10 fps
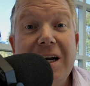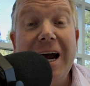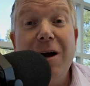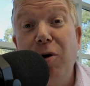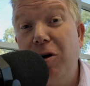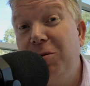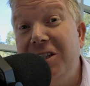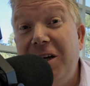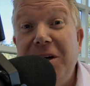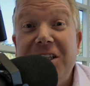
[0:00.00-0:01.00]
G'day and welcome to
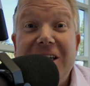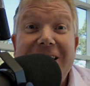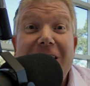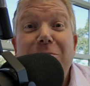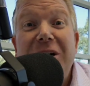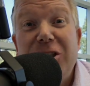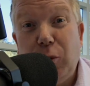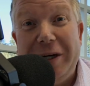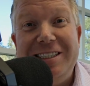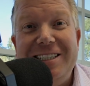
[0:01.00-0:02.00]
DBT number
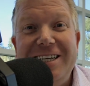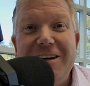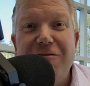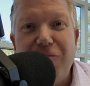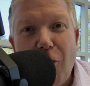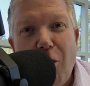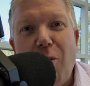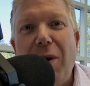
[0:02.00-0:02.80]
24.